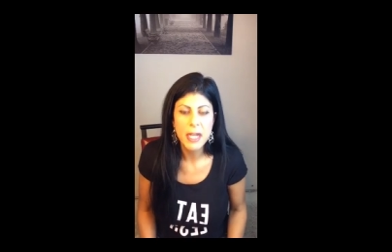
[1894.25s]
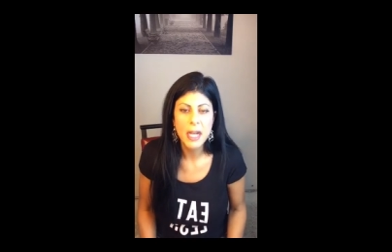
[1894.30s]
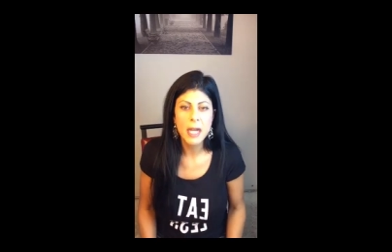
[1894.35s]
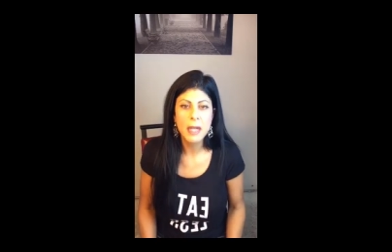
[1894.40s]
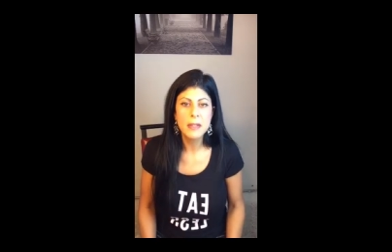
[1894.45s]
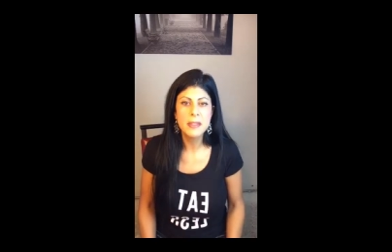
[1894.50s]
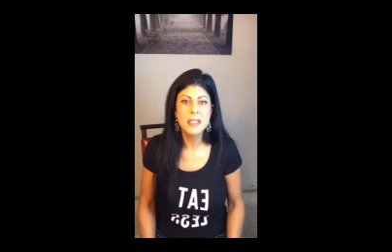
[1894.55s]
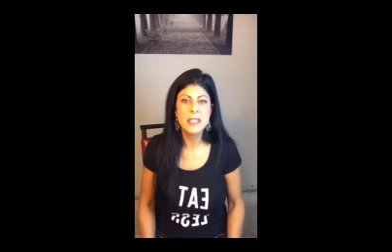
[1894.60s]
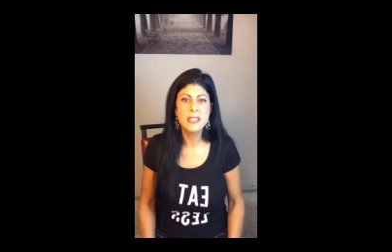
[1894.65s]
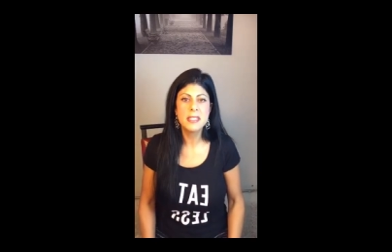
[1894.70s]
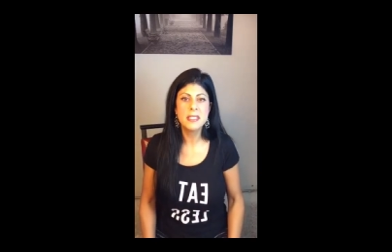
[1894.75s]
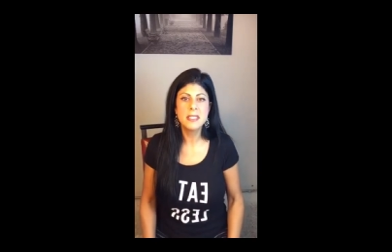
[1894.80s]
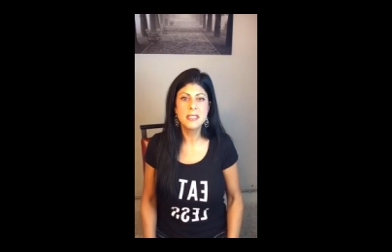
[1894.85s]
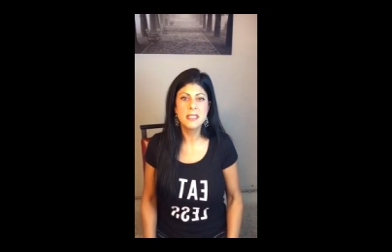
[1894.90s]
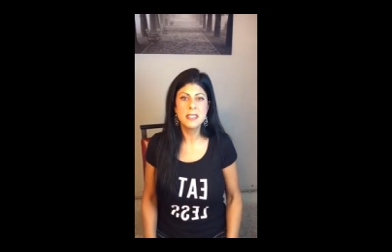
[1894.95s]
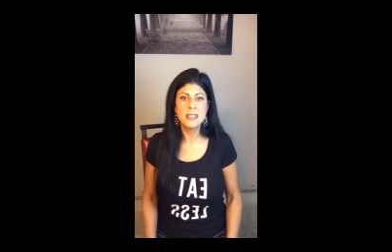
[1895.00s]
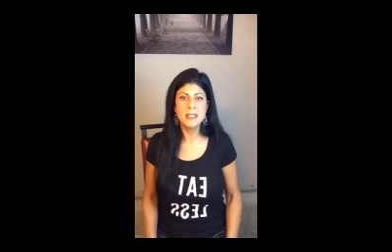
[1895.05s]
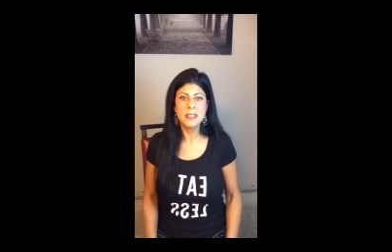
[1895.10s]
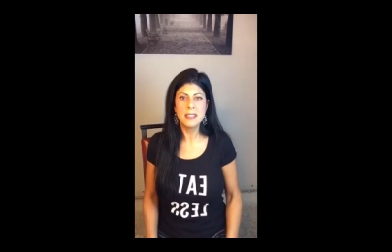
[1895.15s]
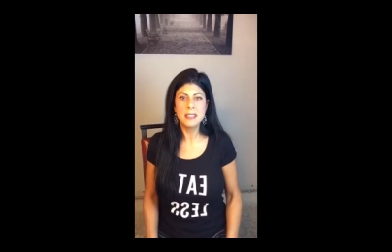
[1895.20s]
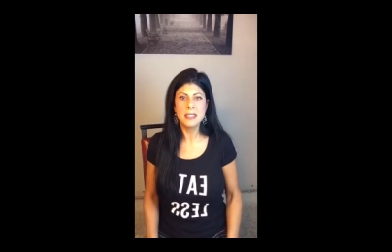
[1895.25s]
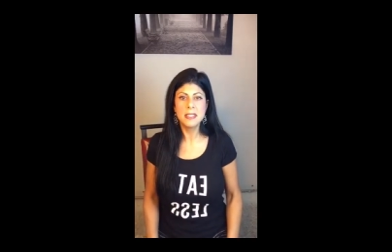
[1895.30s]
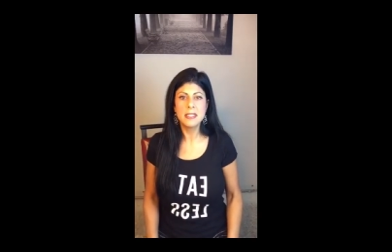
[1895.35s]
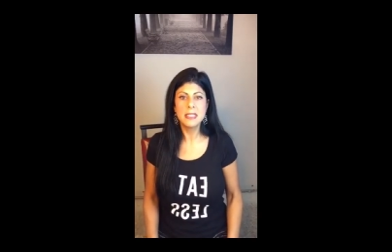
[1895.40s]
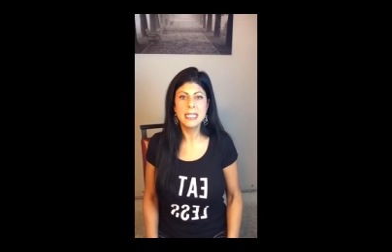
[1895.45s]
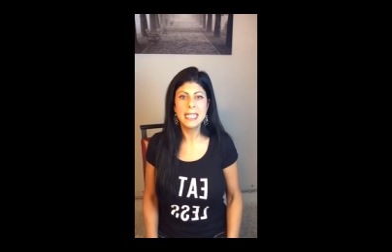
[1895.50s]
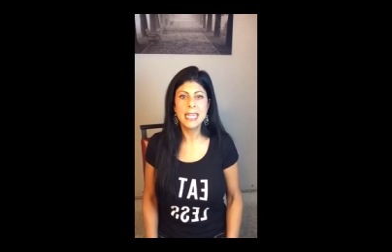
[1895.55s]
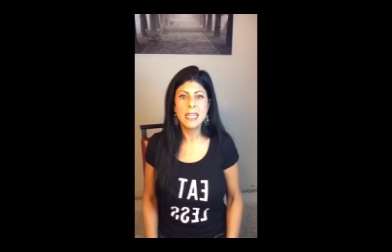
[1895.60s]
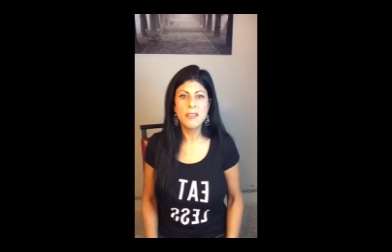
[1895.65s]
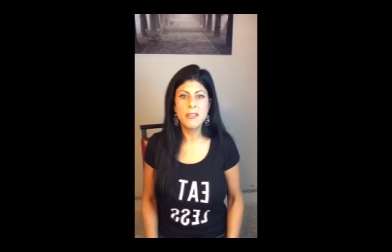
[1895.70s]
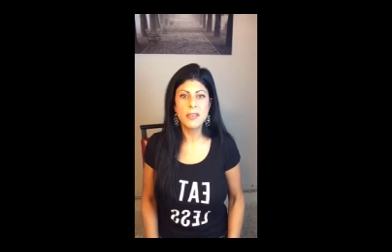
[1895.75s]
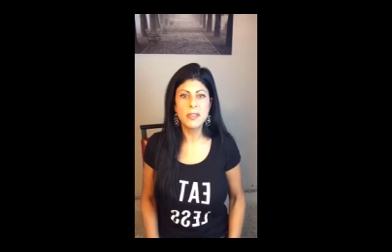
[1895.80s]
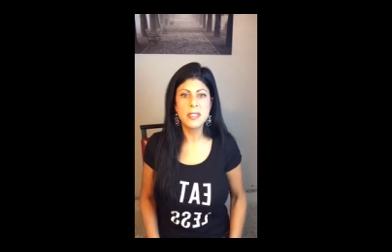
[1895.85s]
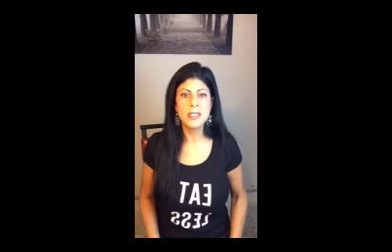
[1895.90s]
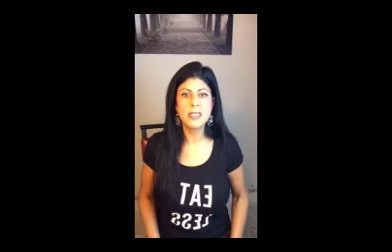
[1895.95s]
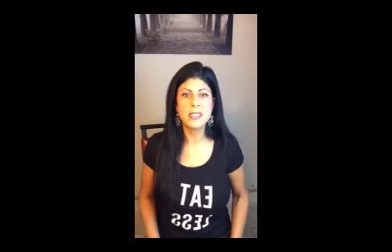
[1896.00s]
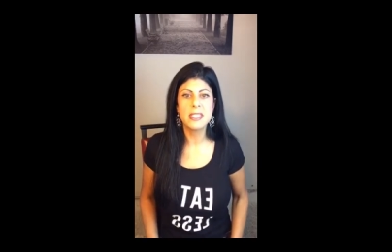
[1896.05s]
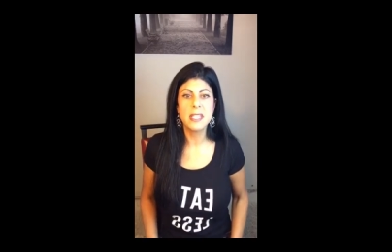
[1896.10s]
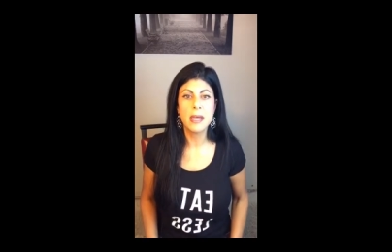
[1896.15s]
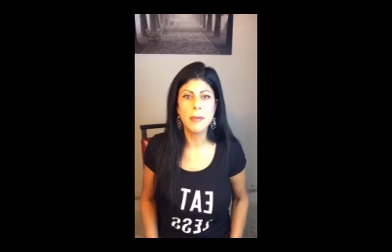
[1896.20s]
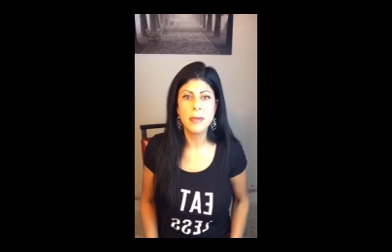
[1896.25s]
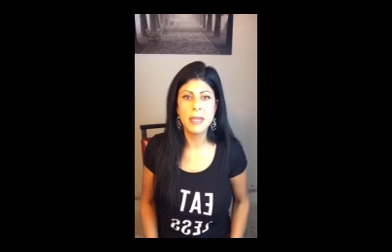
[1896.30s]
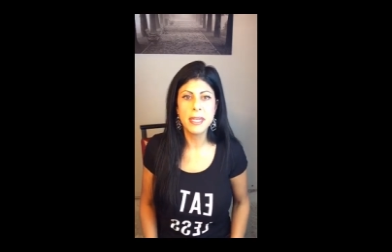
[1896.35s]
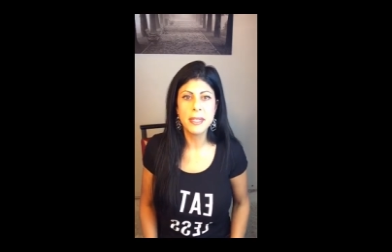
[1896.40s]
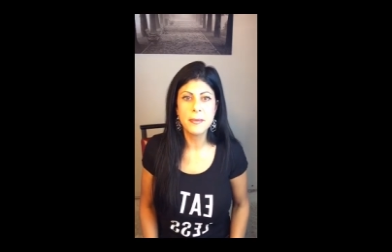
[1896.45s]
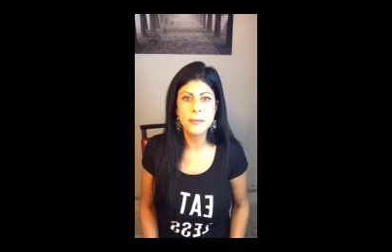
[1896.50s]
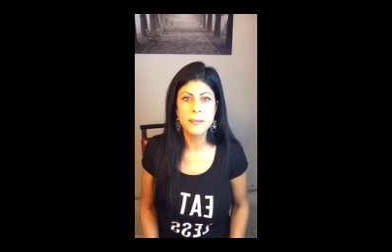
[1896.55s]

The link for the summit